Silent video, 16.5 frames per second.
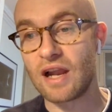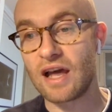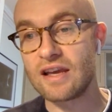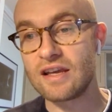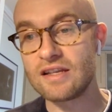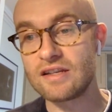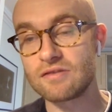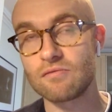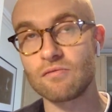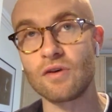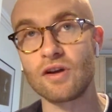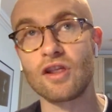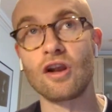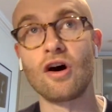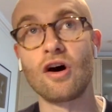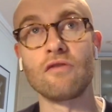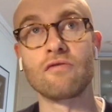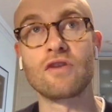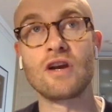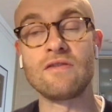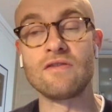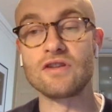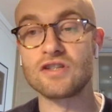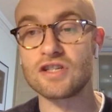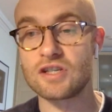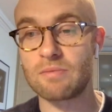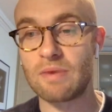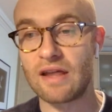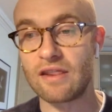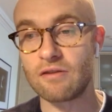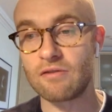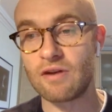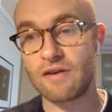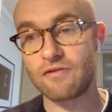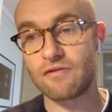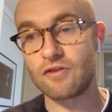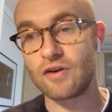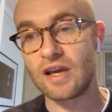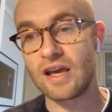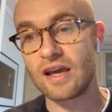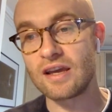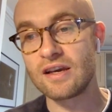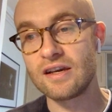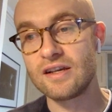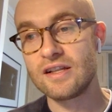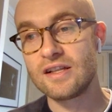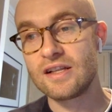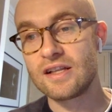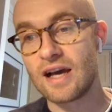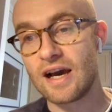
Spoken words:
played, with a lot of grievances about the refereeing,